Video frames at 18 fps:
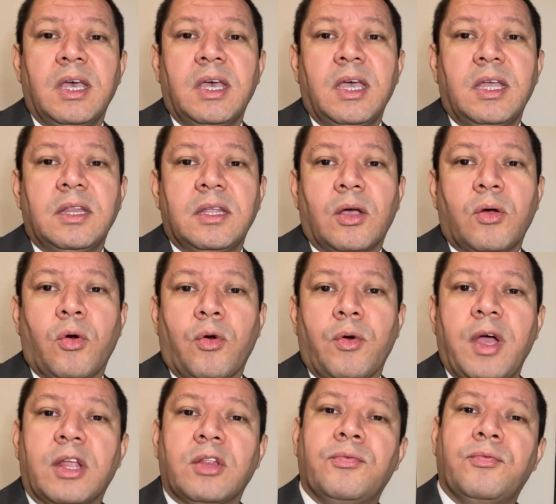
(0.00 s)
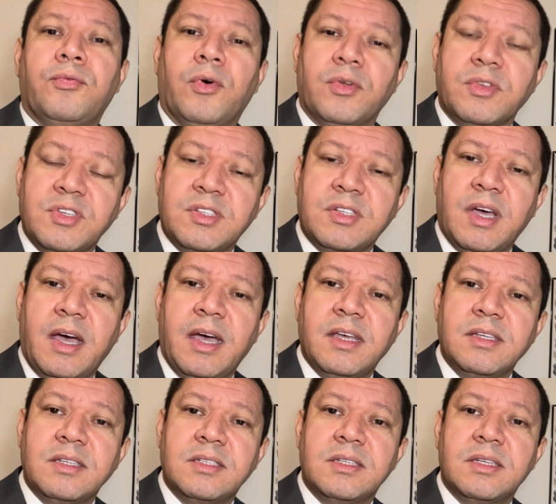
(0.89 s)
and the correct font
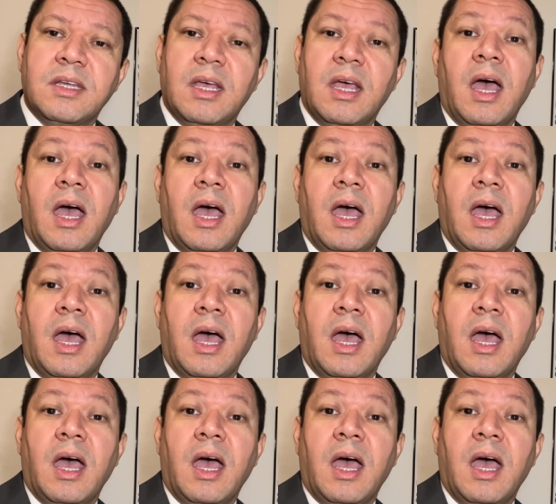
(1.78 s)
size,